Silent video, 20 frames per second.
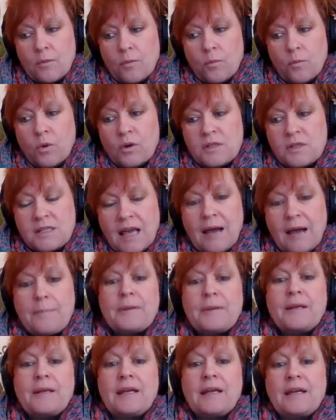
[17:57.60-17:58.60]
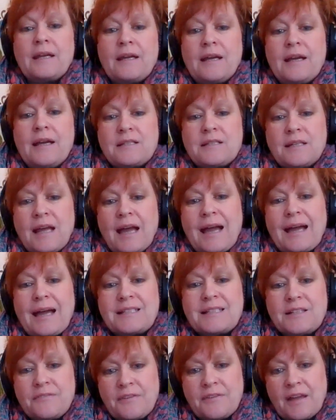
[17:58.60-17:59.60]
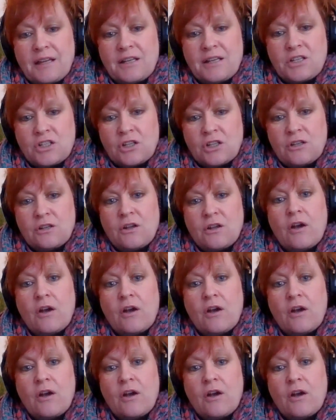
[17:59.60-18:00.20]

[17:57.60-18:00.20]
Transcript: What's happening is an activation